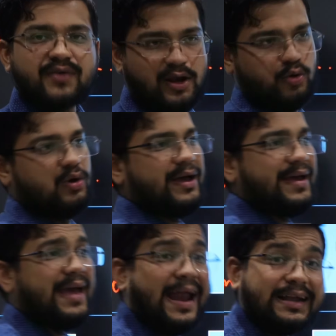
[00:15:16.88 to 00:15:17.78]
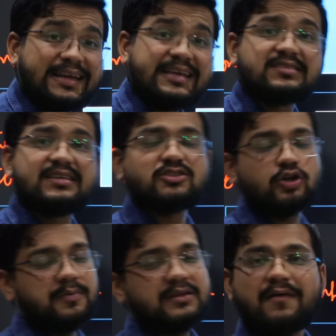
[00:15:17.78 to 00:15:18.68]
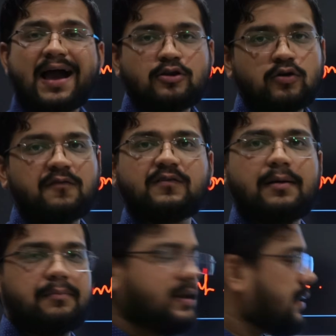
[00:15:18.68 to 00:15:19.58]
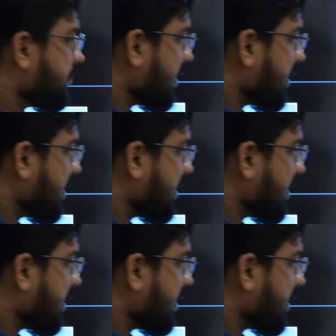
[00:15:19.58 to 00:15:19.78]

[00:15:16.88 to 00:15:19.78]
value. At least this should be the value of company.